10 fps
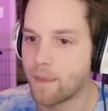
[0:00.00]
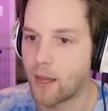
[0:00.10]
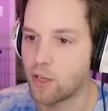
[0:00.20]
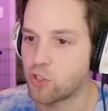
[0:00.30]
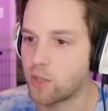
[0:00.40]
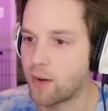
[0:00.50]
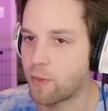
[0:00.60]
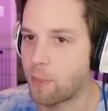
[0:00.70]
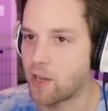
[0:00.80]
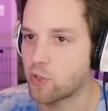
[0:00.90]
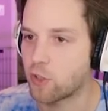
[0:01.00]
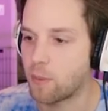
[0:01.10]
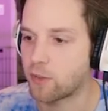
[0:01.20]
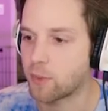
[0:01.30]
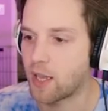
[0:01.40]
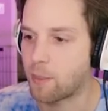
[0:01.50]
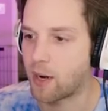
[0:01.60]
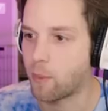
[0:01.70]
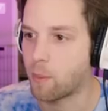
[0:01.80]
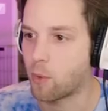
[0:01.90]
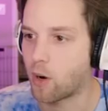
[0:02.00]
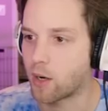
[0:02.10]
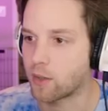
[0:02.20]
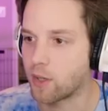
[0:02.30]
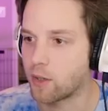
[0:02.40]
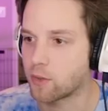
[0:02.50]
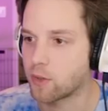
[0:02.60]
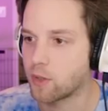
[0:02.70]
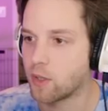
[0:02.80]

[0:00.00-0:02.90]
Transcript: I usually don't have the patience to mess with that, but I want more heart containers.